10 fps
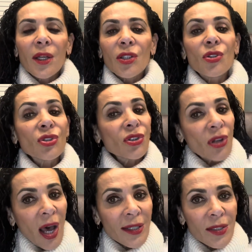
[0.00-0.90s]
You should
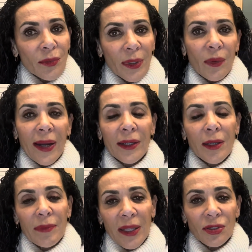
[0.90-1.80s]
not require a
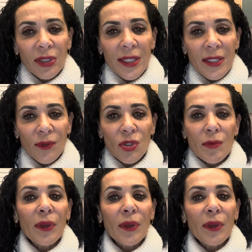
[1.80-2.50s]
blood transfusion,